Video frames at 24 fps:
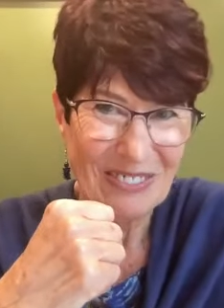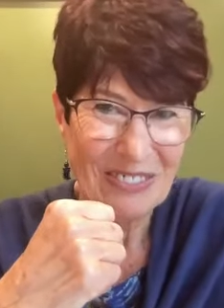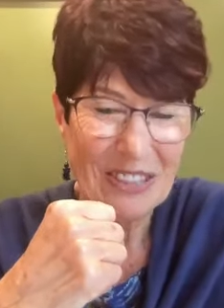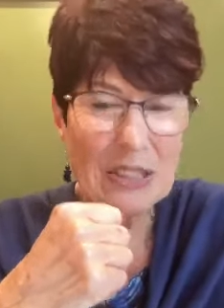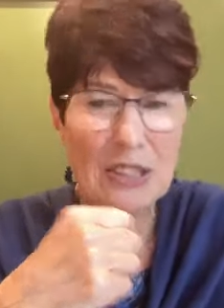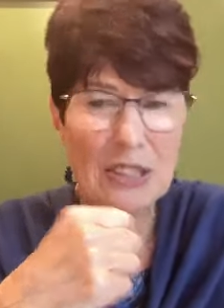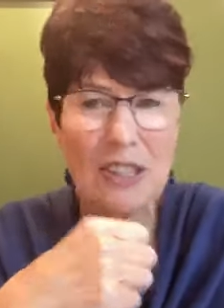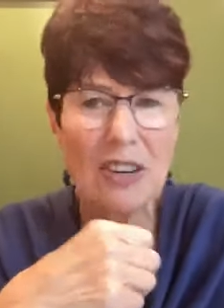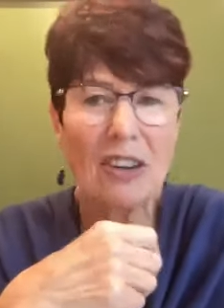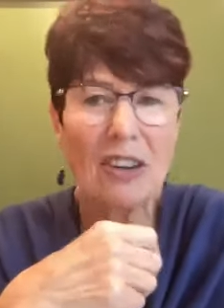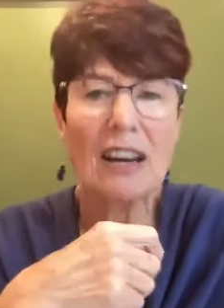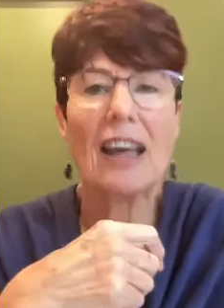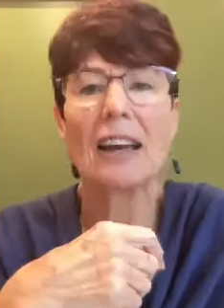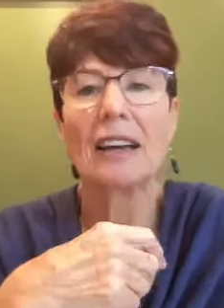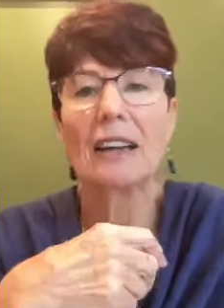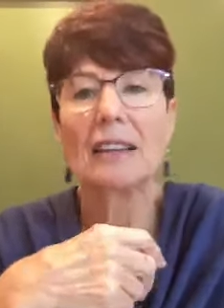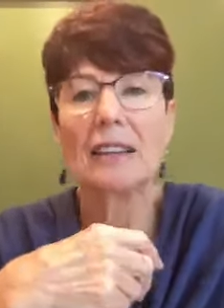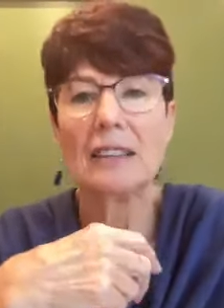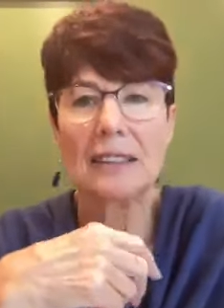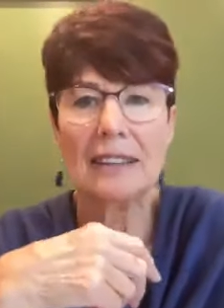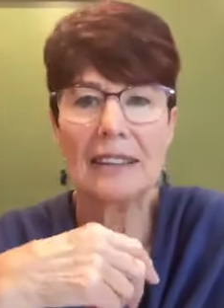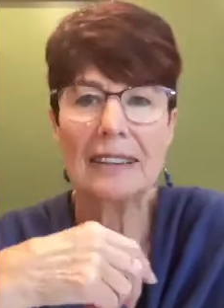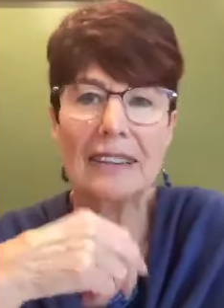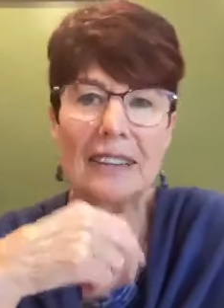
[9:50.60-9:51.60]
It's not
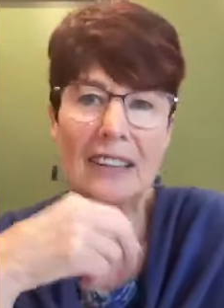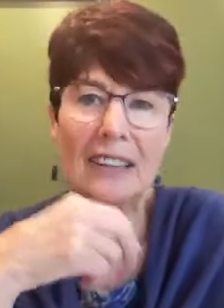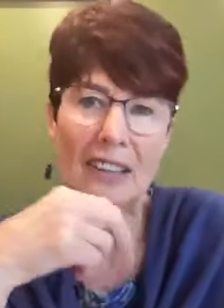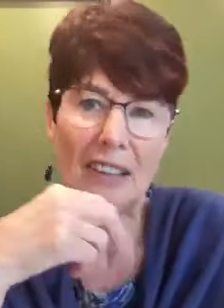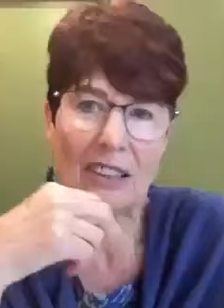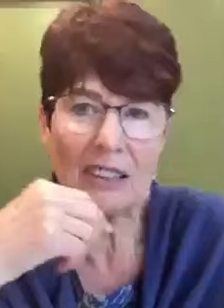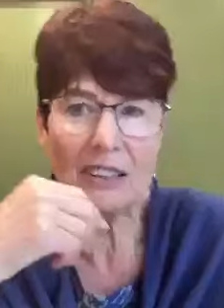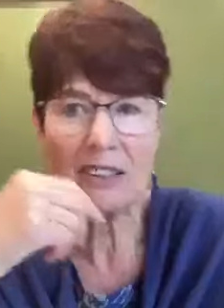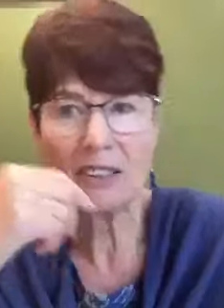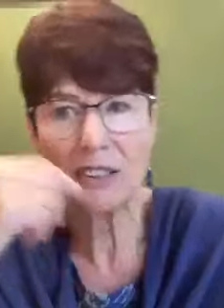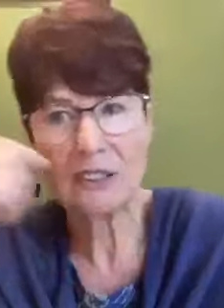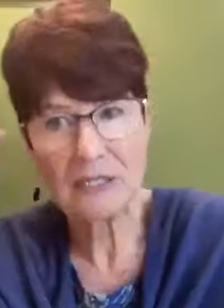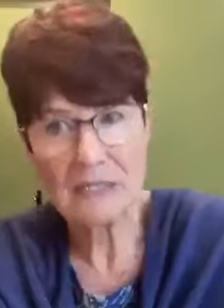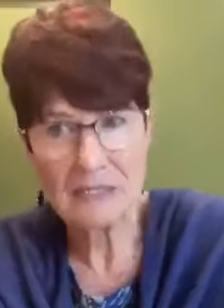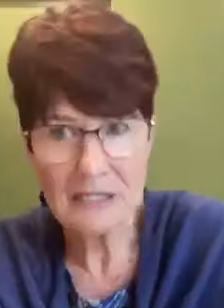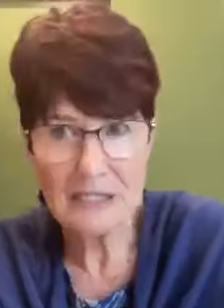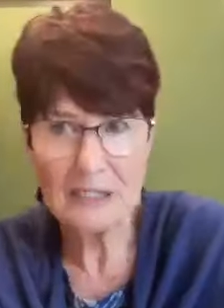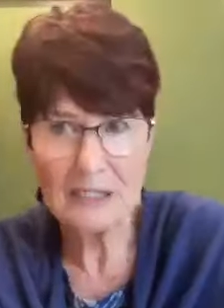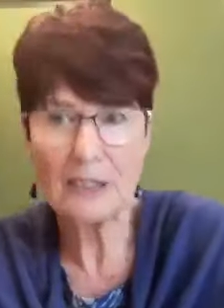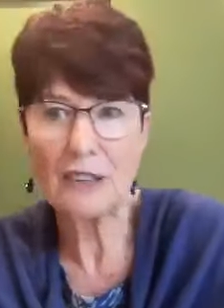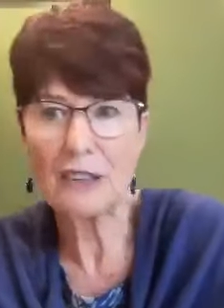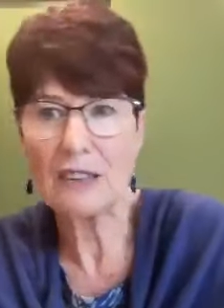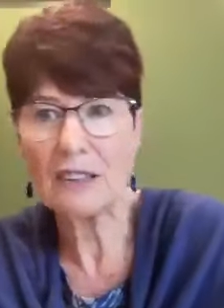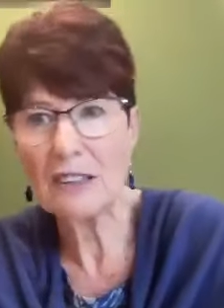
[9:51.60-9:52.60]
I
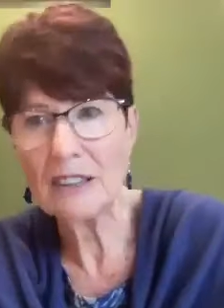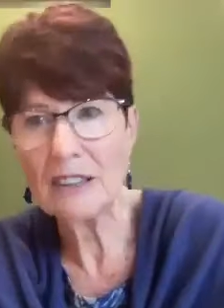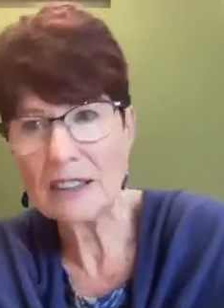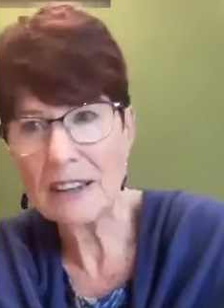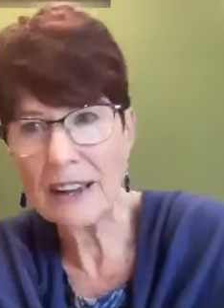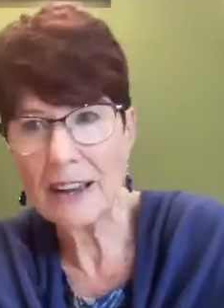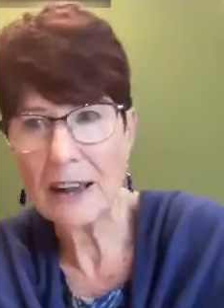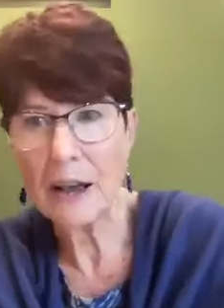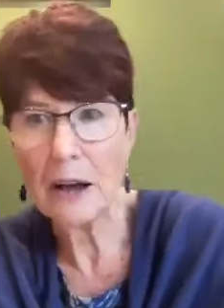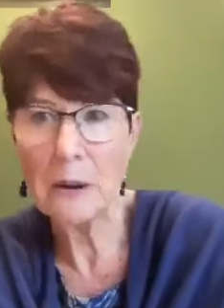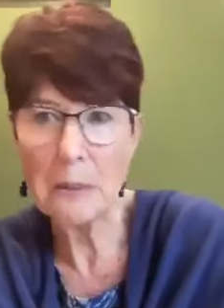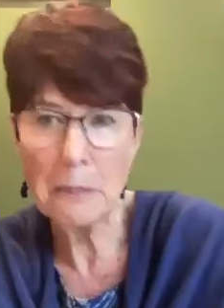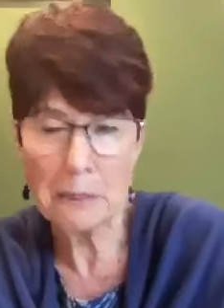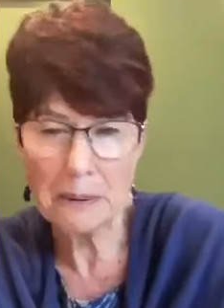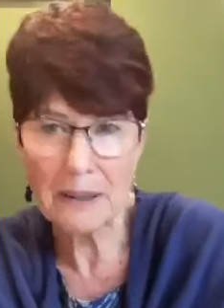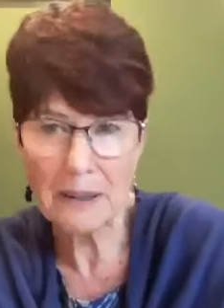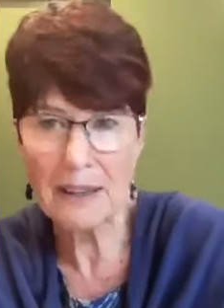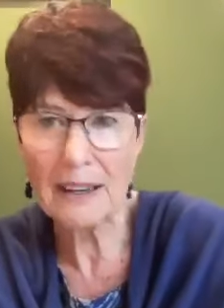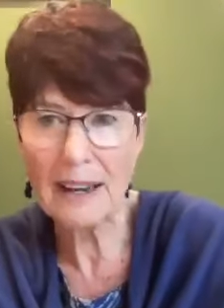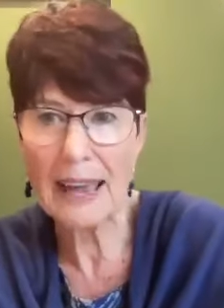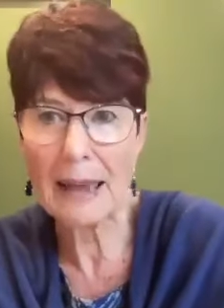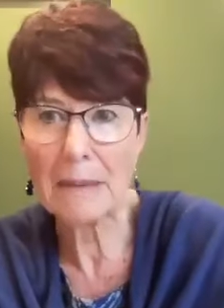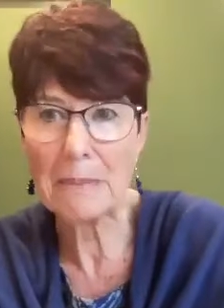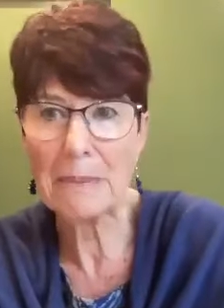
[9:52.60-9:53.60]
hope
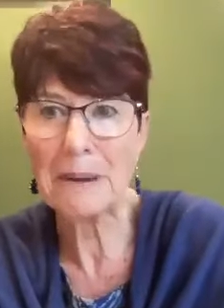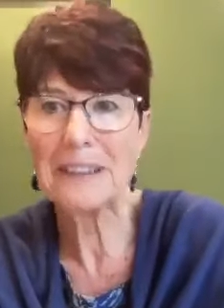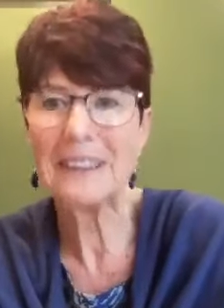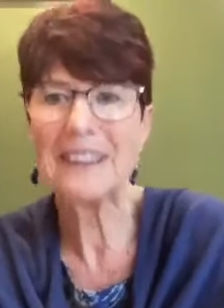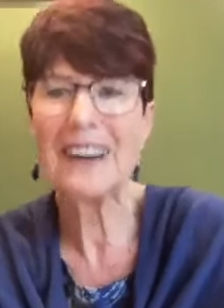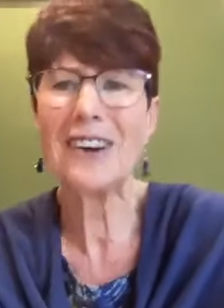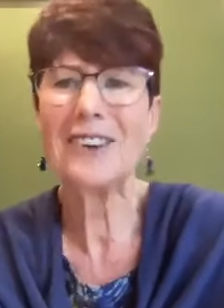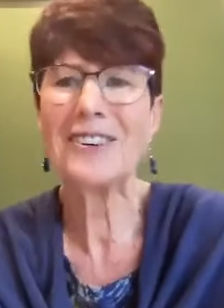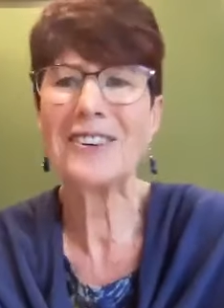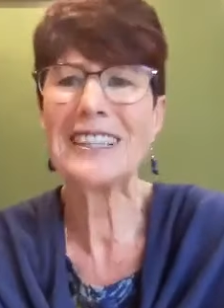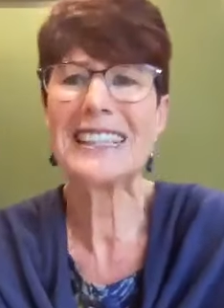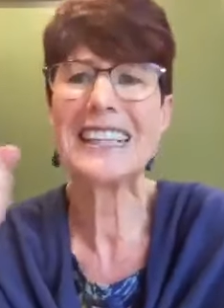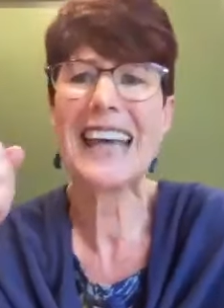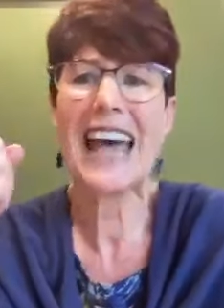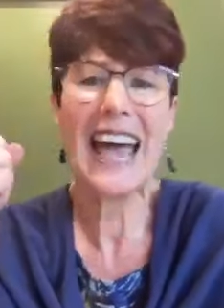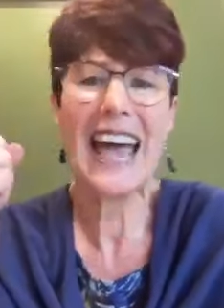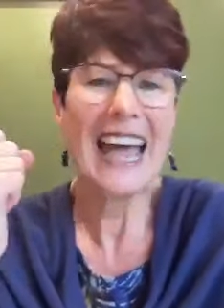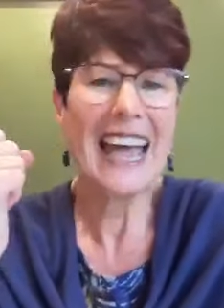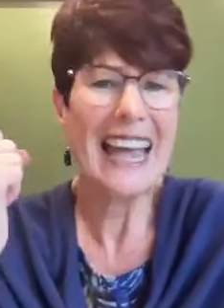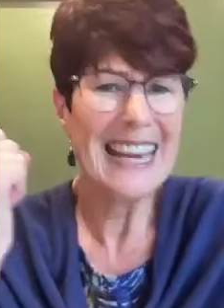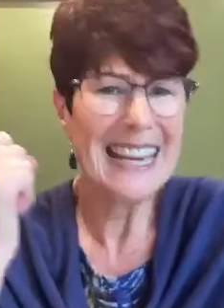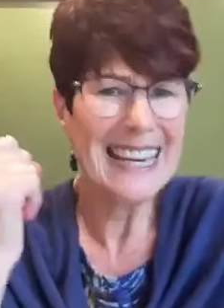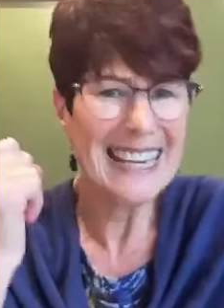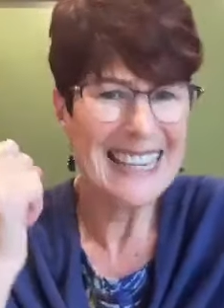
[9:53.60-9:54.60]
it'll happen. No, it's a
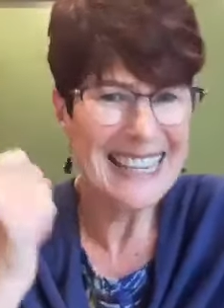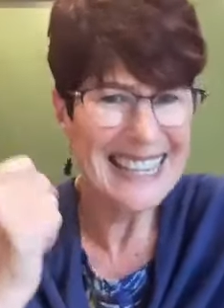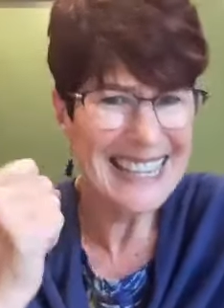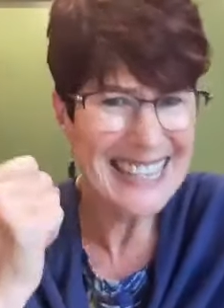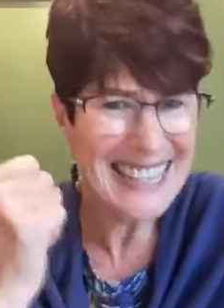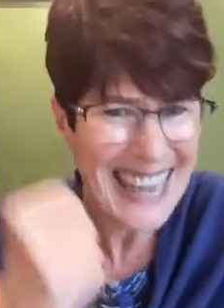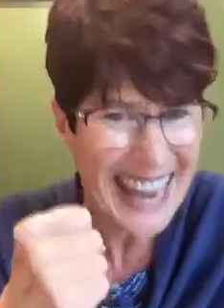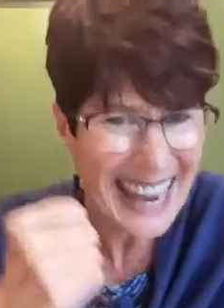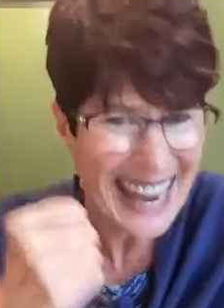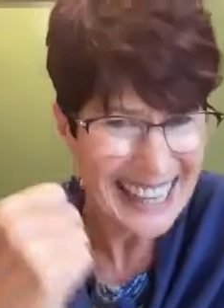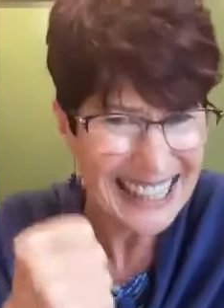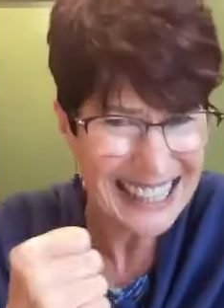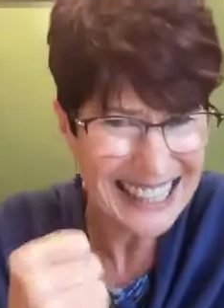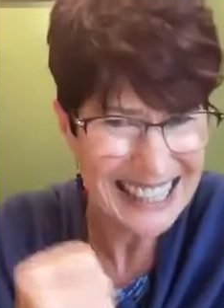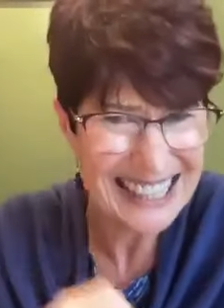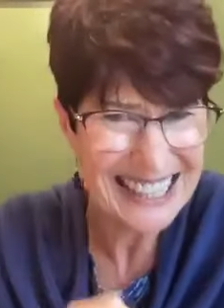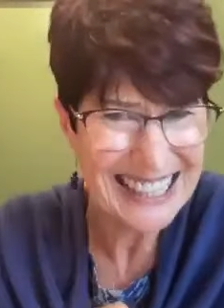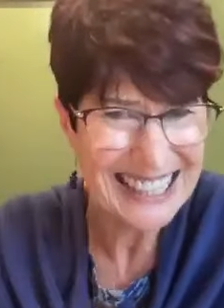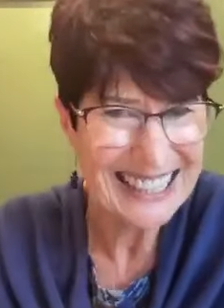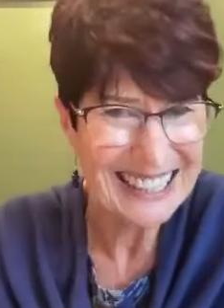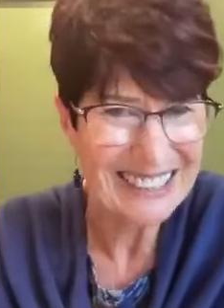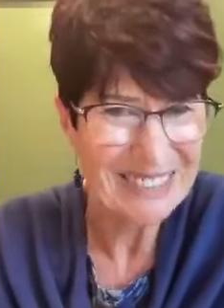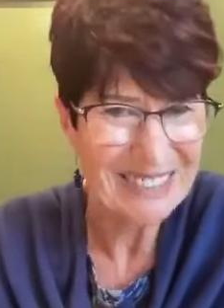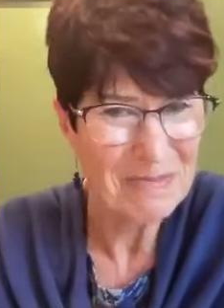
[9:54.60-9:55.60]
yes.